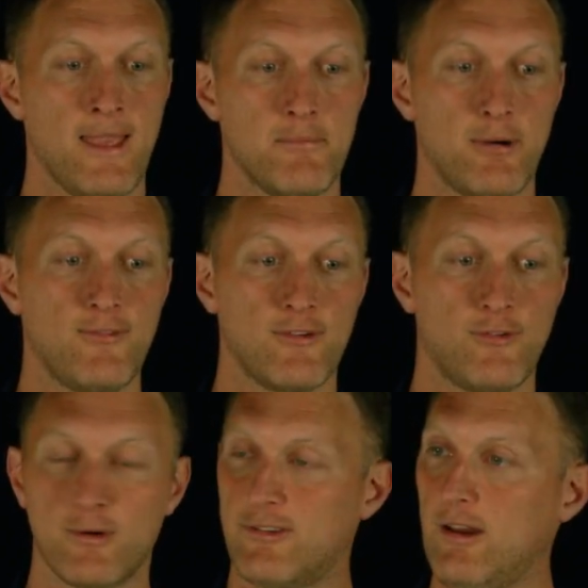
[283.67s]
And perfect
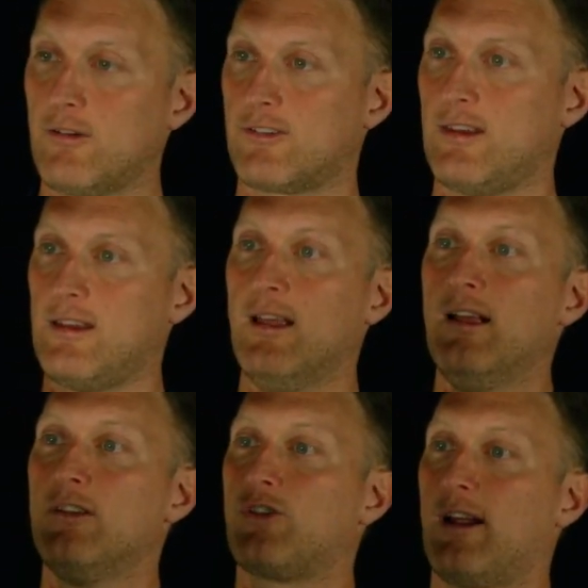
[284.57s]
forward secrecy
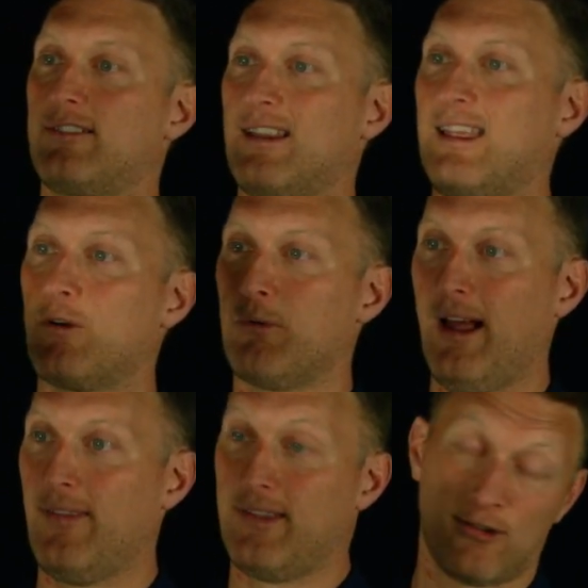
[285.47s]
tries to get
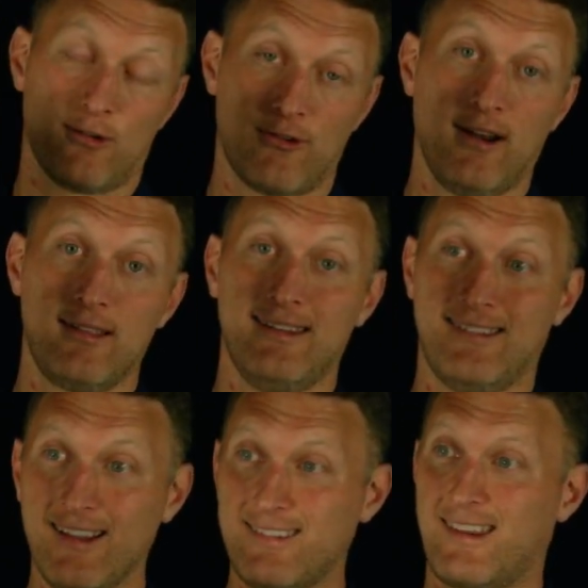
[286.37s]
around this, or frankly,
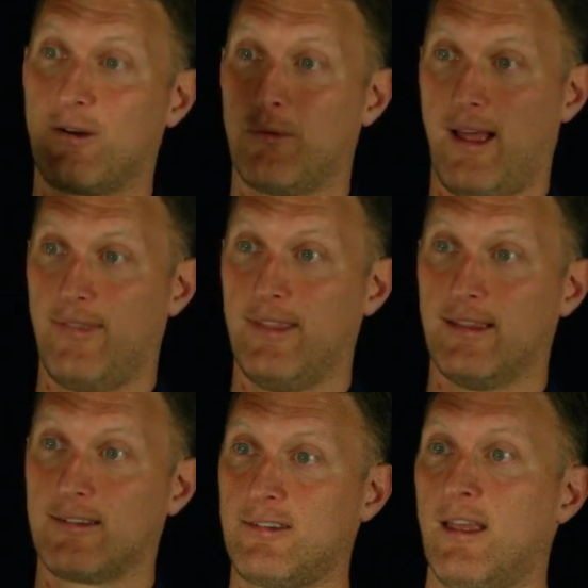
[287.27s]
does get around
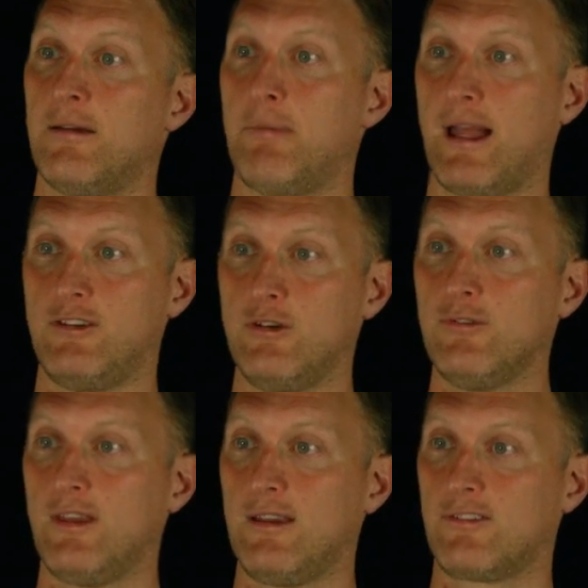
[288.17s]
this, by
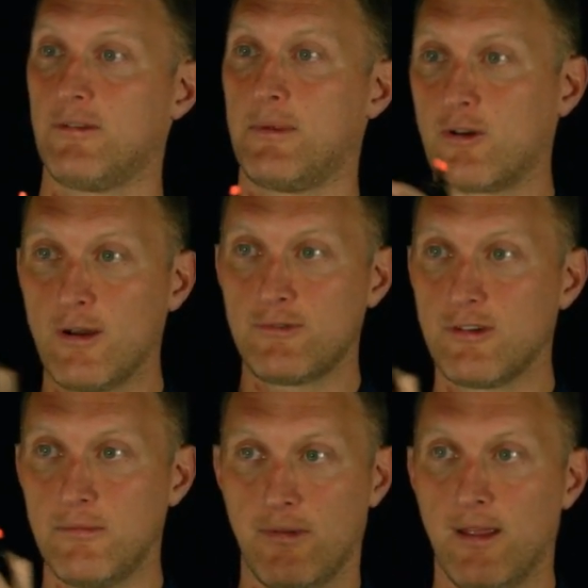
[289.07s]
using some
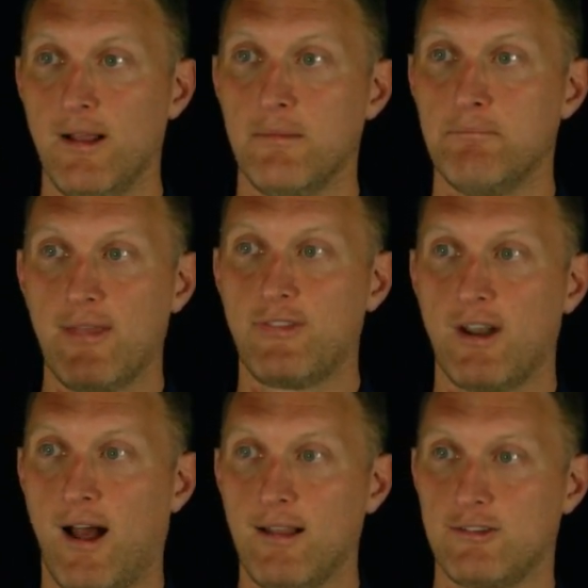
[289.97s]
encryption
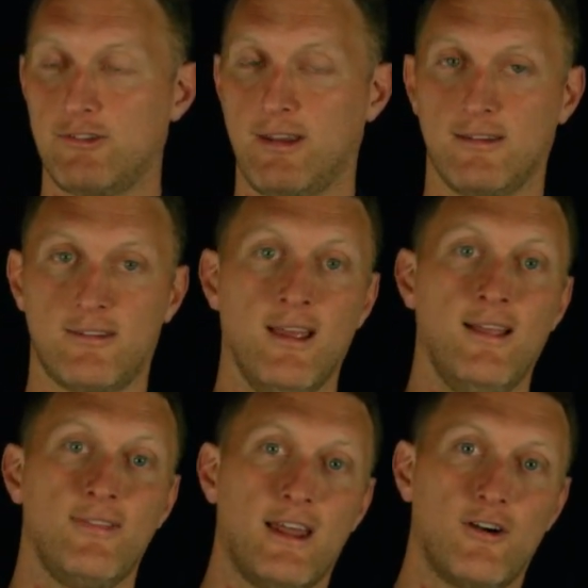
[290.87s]
methodologies
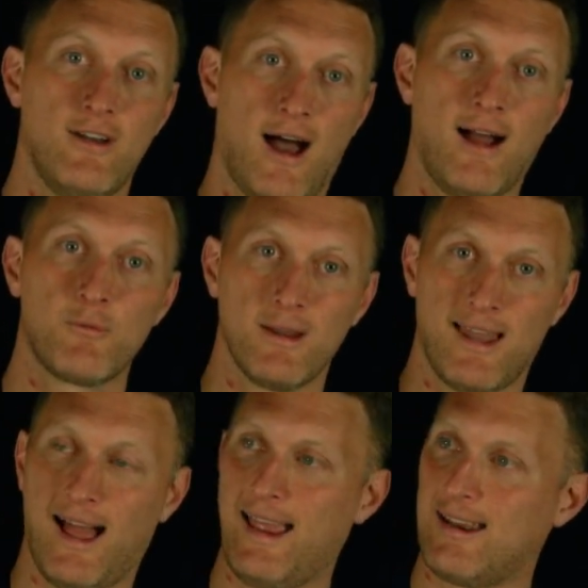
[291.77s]
that are not
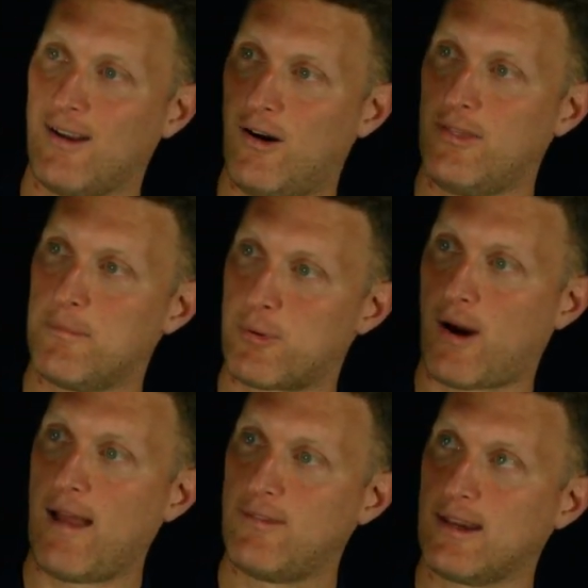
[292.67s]
reliant on the
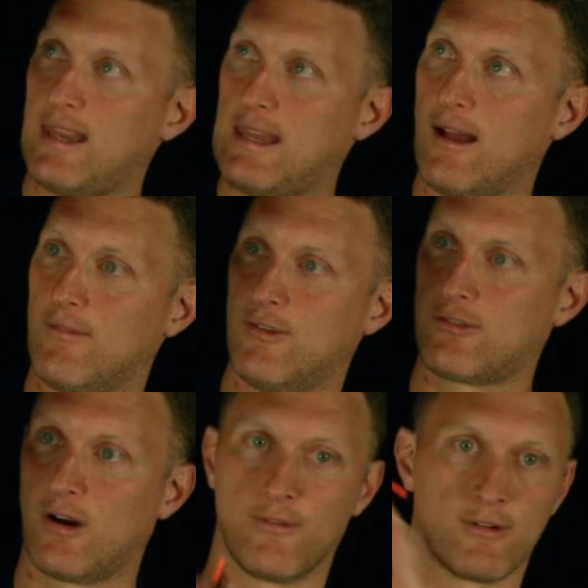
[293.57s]
private key of the
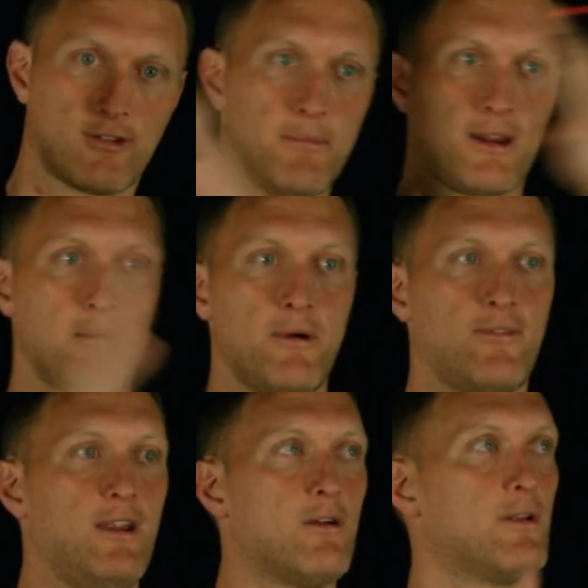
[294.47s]
server. So I'm going to come over
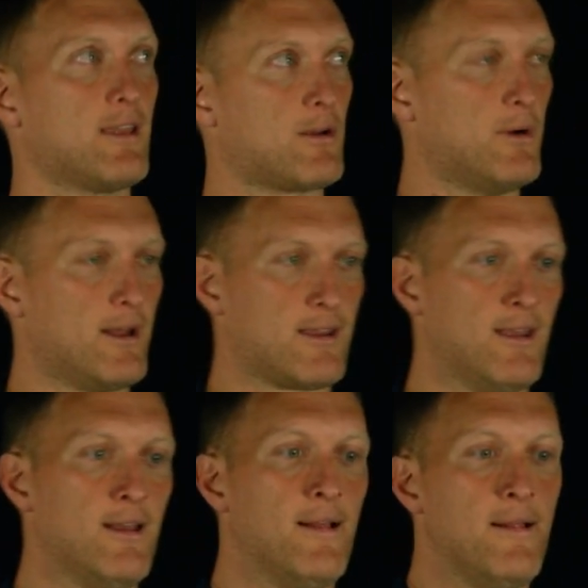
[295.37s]
here really quick
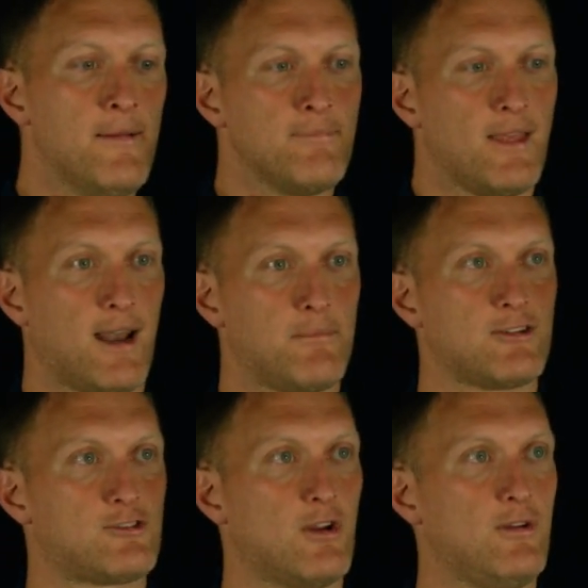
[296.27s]
and I'm going
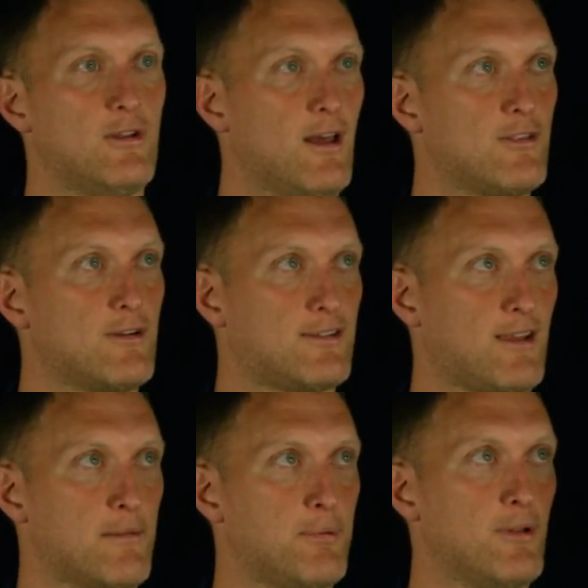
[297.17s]
to show you another
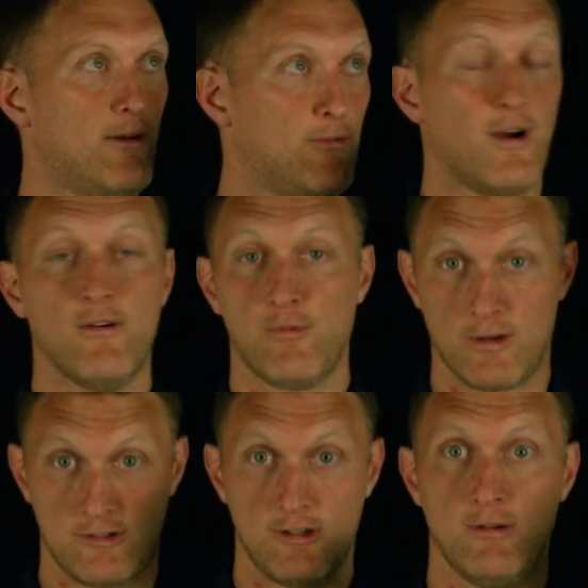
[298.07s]
example of, of
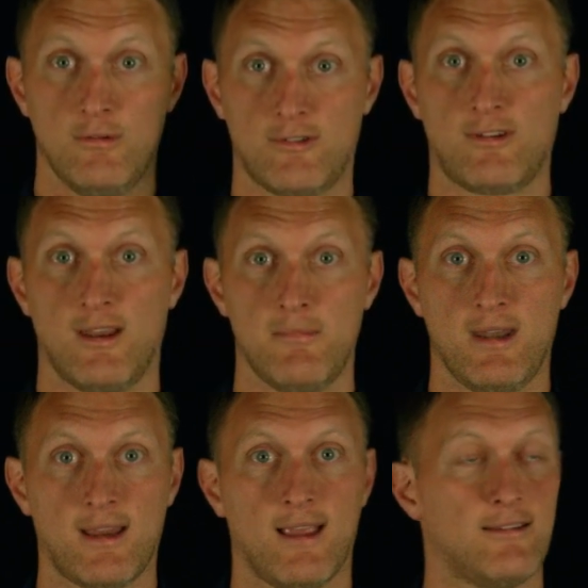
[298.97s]
what's used in
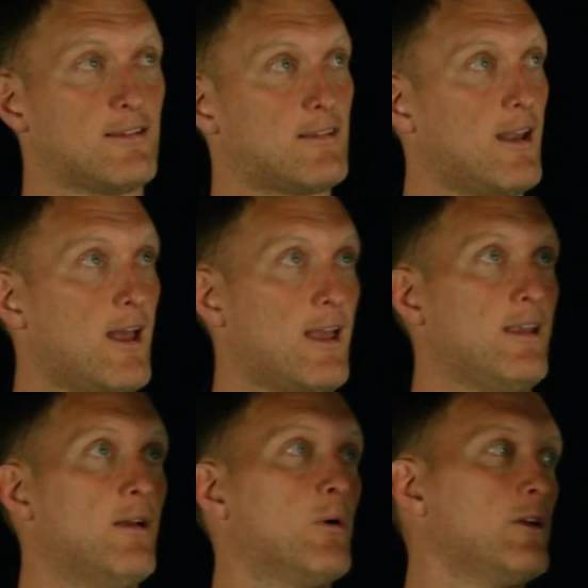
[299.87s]
many cases
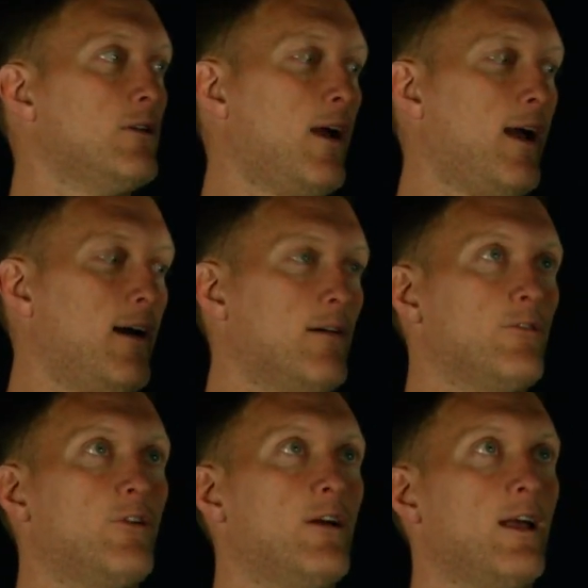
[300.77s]
today where you
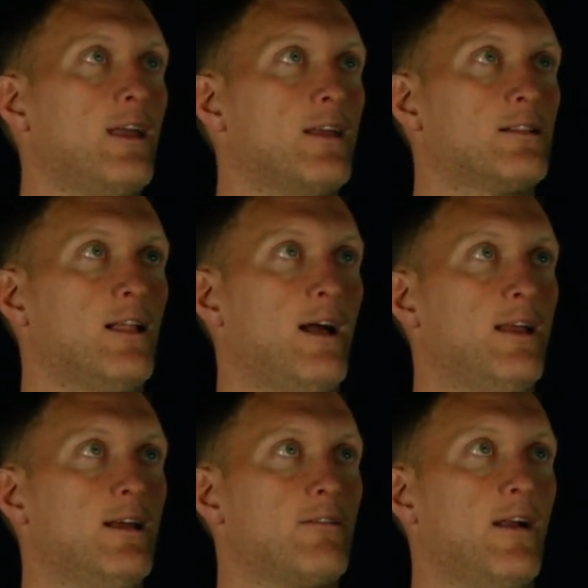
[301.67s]
have a
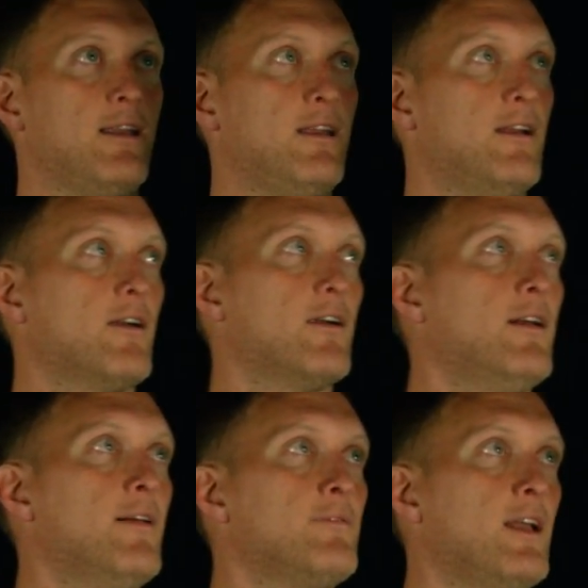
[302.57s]
client right here
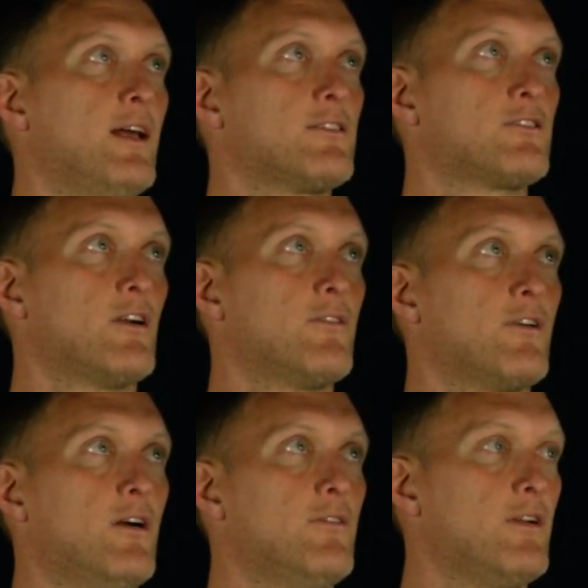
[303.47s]
and a
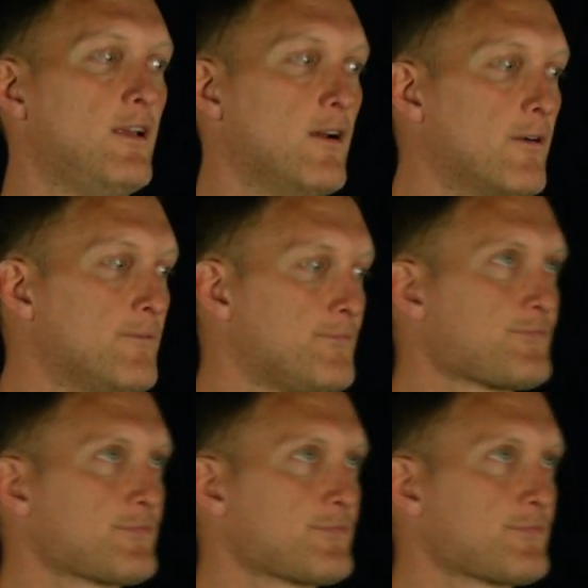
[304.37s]
server over here.